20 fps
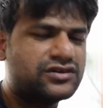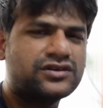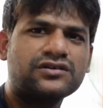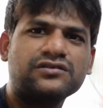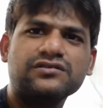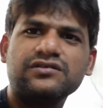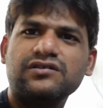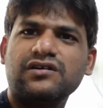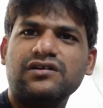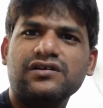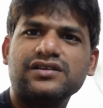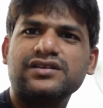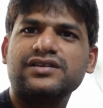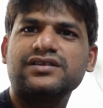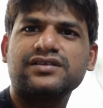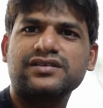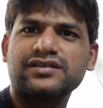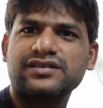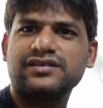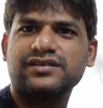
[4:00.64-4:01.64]
down all
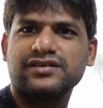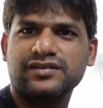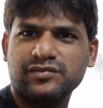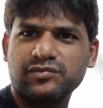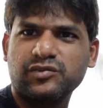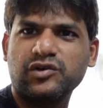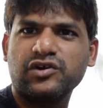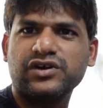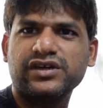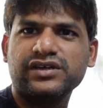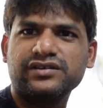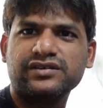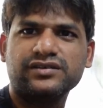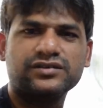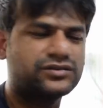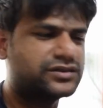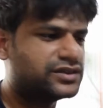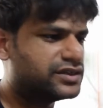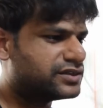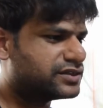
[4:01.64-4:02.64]
these points
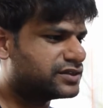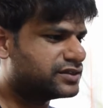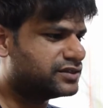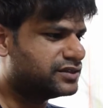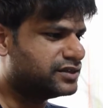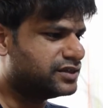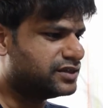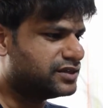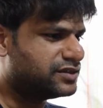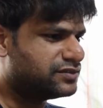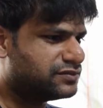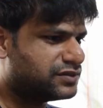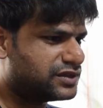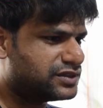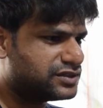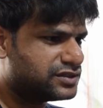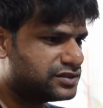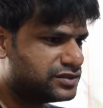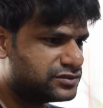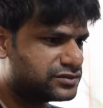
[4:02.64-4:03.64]
so that
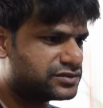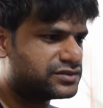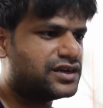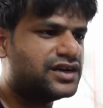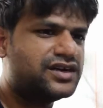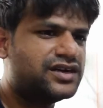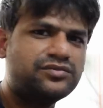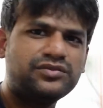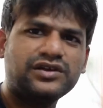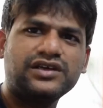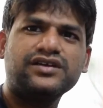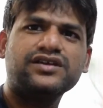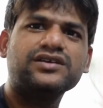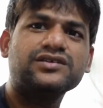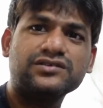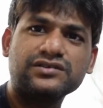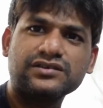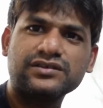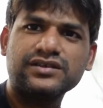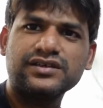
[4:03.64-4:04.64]
once you start building
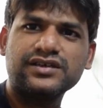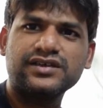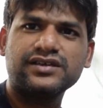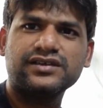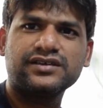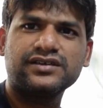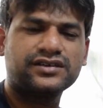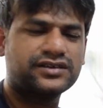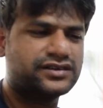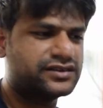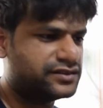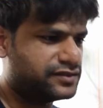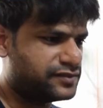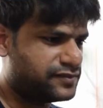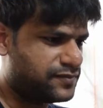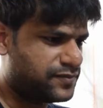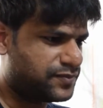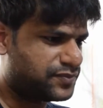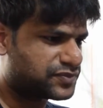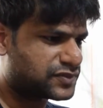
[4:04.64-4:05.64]
your CDN
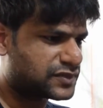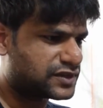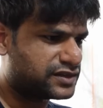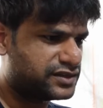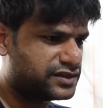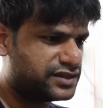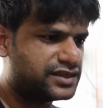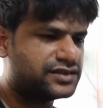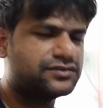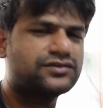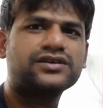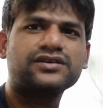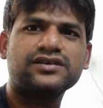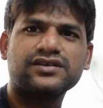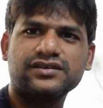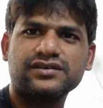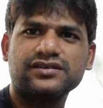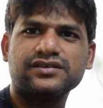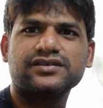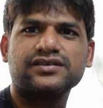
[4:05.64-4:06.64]
network
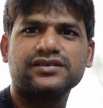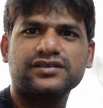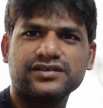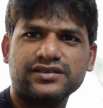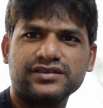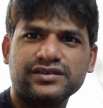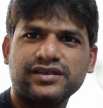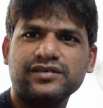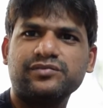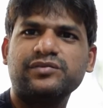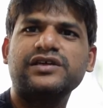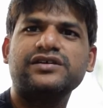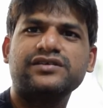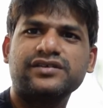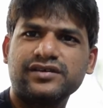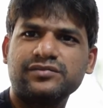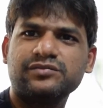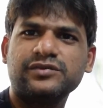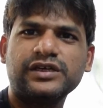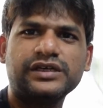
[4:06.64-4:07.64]
step by
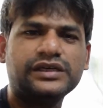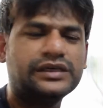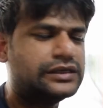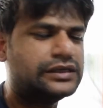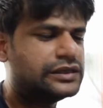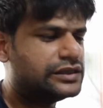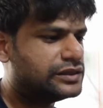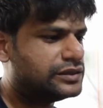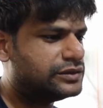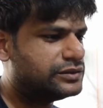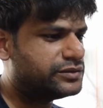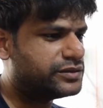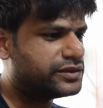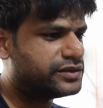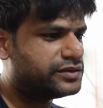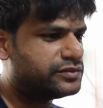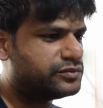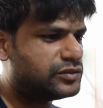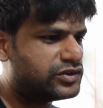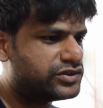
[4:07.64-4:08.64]
step, you
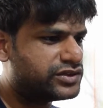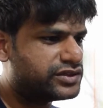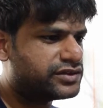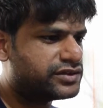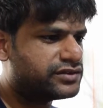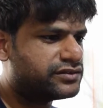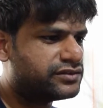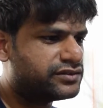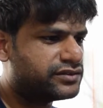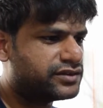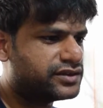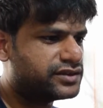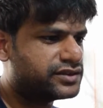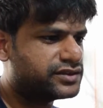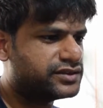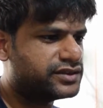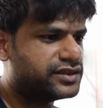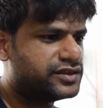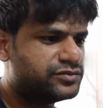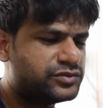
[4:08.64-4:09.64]
can monitor
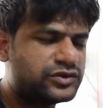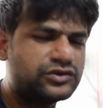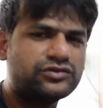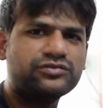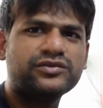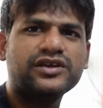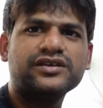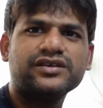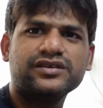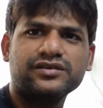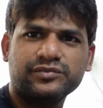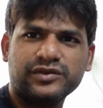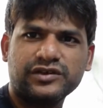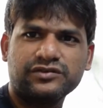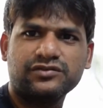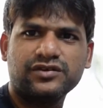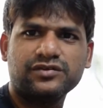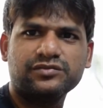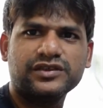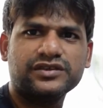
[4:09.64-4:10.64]
the improvement in
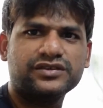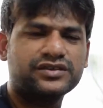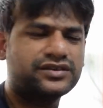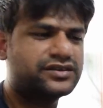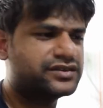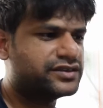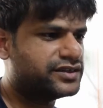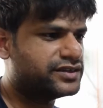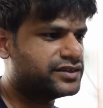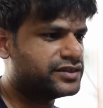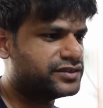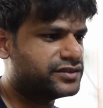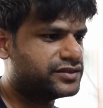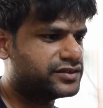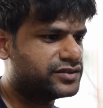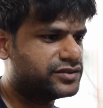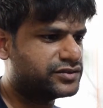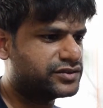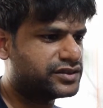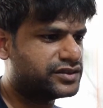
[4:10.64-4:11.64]
performance, and
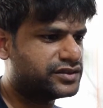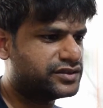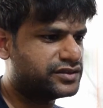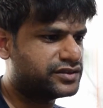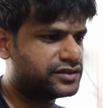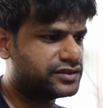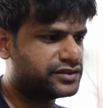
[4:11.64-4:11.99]
you can